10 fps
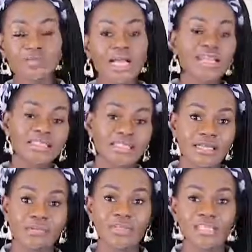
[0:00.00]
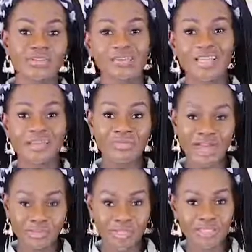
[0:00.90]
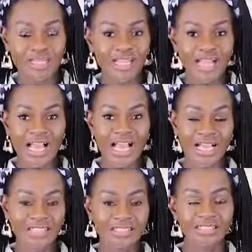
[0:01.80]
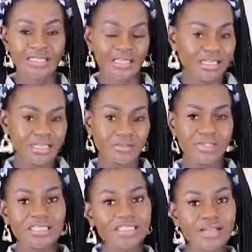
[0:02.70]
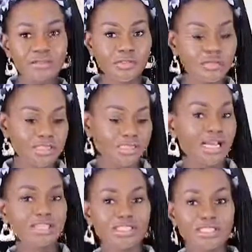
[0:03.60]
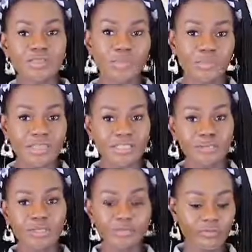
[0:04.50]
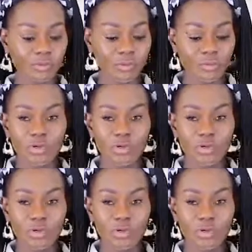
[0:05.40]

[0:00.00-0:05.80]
I ended up being given a voucher and a little discount on the side just to appease me for